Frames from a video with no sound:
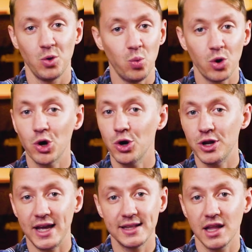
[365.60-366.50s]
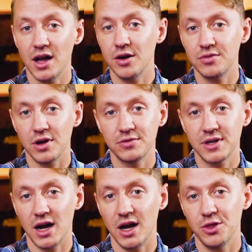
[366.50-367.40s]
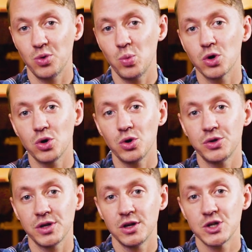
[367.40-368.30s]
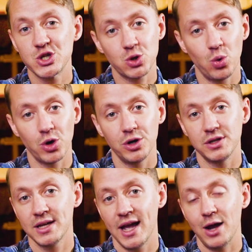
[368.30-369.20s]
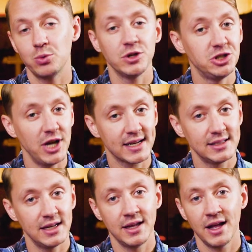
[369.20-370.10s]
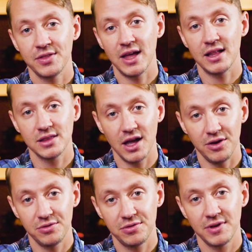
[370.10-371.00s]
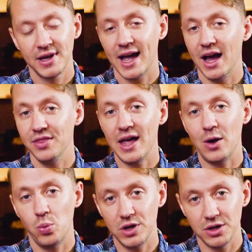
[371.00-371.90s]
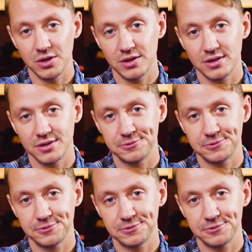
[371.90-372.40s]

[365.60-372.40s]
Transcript: the word and love of God, the world scorned and rejected that love and that will.